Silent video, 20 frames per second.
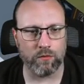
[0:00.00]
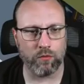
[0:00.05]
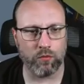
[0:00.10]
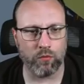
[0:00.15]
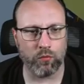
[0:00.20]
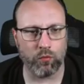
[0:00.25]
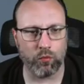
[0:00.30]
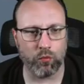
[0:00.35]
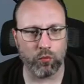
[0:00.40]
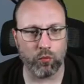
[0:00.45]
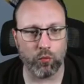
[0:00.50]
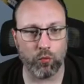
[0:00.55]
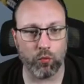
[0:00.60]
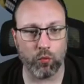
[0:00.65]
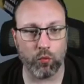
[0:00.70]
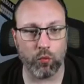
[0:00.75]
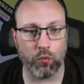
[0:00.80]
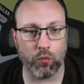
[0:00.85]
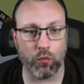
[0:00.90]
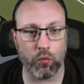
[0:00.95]

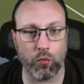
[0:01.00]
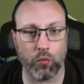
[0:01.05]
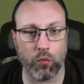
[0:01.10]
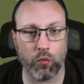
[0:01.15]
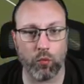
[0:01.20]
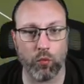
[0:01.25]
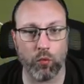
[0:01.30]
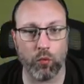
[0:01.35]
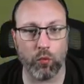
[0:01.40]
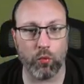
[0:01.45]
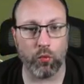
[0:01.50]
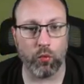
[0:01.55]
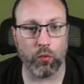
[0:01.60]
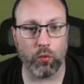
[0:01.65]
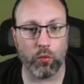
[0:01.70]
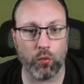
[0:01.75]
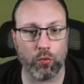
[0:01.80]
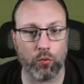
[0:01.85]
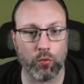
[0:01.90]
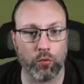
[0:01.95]

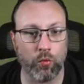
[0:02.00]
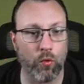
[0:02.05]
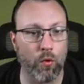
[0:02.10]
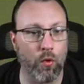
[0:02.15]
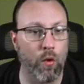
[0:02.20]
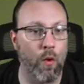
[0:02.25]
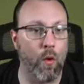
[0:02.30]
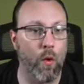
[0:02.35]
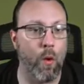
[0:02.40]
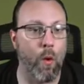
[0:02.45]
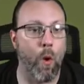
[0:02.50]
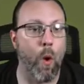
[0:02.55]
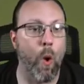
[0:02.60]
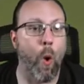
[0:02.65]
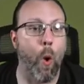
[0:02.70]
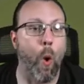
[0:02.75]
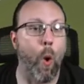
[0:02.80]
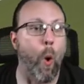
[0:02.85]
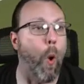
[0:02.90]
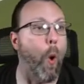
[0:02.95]

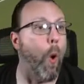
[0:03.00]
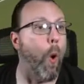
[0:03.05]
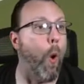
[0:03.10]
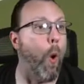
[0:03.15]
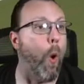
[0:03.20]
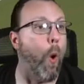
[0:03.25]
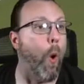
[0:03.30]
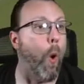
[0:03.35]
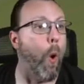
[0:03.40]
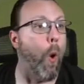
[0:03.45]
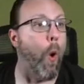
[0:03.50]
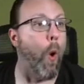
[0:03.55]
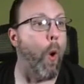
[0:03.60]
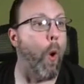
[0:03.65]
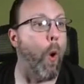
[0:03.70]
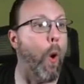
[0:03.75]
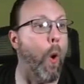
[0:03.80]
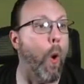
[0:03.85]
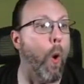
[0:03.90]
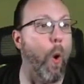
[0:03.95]

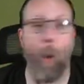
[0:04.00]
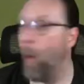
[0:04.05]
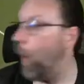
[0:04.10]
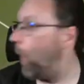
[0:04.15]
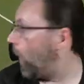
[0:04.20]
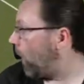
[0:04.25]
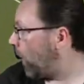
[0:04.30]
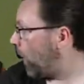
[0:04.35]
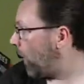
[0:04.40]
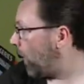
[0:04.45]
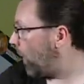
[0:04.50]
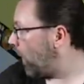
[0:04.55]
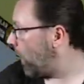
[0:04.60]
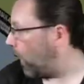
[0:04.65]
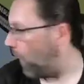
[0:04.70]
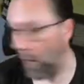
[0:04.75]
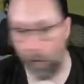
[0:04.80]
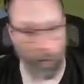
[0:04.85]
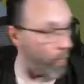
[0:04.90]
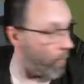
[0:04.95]

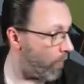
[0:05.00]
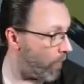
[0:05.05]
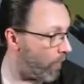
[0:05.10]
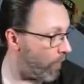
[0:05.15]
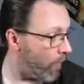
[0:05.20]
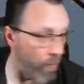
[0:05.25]
(no one is talking)